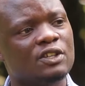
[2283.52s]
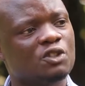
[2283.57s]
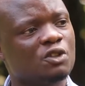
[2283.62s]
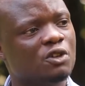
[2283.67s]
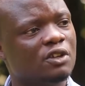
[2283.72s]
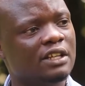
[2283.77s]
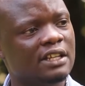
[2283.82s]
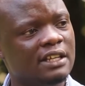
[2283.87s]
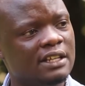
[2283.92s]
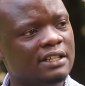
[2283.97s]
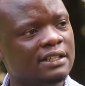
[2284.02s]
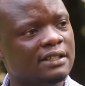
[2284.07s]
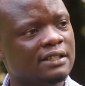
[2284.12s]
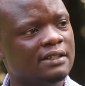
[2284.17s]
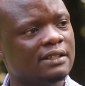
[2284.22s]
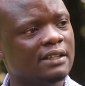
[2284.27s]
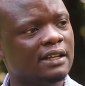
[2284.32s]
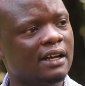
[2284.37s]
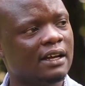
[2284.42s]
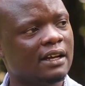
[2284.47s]
Sonny
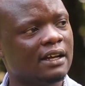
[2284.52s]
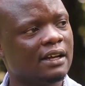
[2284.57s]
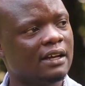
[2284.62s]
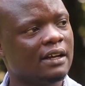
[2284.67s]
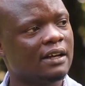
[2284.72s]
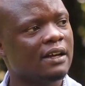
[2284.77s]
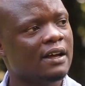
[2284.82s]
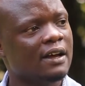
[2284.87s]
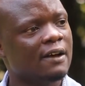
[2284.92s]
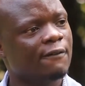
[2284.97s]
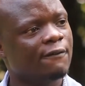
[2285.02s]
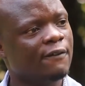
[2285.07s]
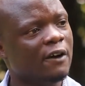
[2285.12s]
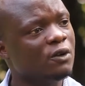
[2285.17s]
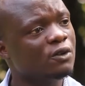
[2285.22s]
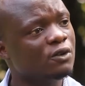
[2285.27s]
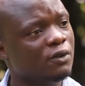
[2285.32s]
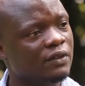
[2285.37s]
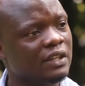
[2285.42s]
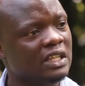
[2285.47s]
is
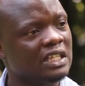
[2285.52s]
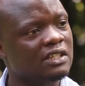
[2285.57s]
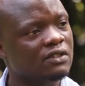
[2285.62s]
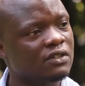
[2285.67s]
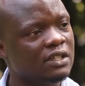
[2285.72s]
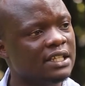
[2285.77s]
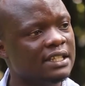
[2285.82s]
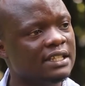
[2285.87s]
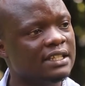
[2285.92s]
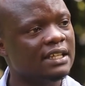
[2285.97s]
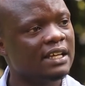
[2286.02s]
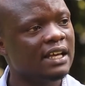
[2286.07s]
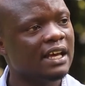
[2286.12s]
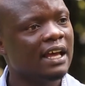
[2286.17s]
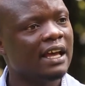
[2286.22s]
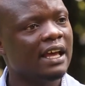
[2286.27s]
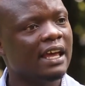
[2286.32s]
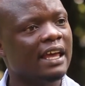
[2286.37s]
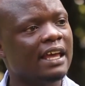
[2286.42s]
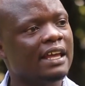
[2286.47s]
found on the street,
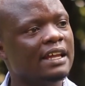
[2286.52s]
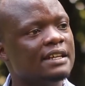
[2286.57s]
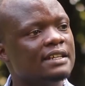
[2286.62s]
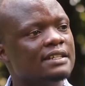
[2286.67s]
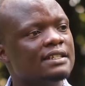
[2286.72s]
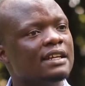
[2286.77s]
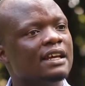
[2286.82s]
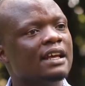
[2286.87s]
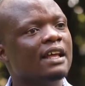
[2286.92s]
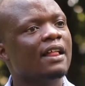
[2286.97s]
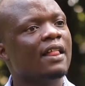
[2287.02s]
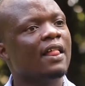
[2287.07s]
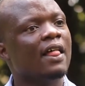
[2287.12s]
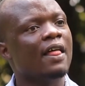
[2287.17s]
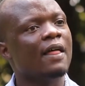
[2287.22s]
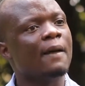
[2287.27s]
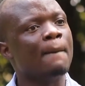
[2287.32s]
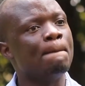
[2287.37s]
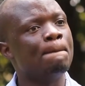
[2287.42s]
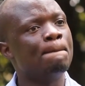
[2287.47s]
and
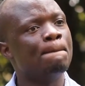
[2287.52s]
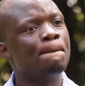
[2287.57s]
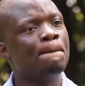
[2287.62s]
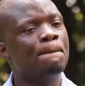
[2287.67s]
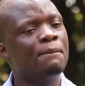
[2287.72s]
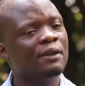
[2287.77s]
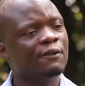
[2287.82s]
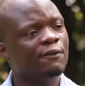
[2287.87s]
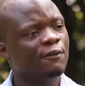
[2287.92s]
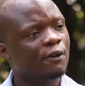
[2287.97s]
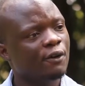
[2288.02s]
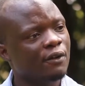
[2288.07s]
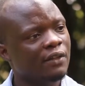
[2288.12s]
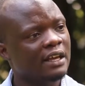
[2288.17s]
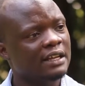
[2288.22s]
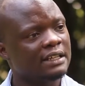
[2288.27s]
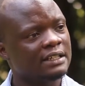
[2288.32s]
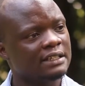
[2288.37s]
before